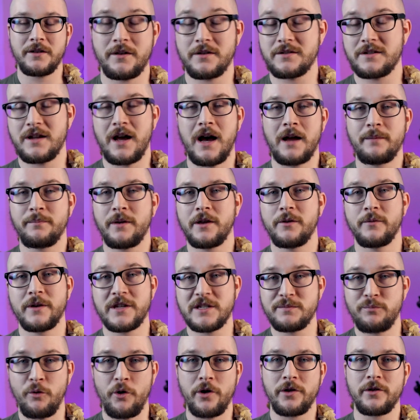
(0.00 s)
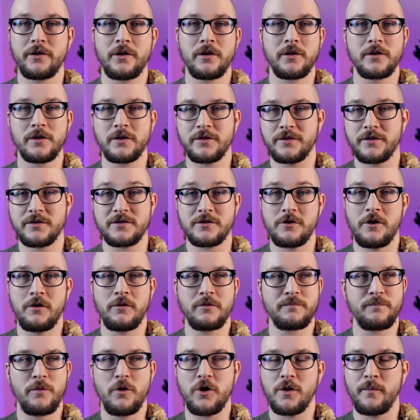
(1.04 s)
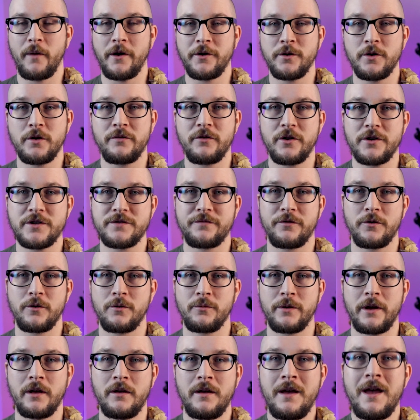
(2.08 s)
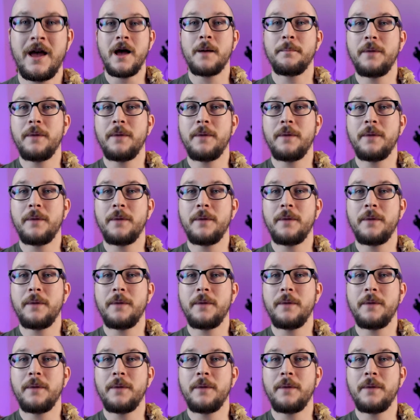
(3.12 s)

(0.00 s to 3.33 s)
There's not, by the way, spoiler alert, there's no Pokemon universe for real.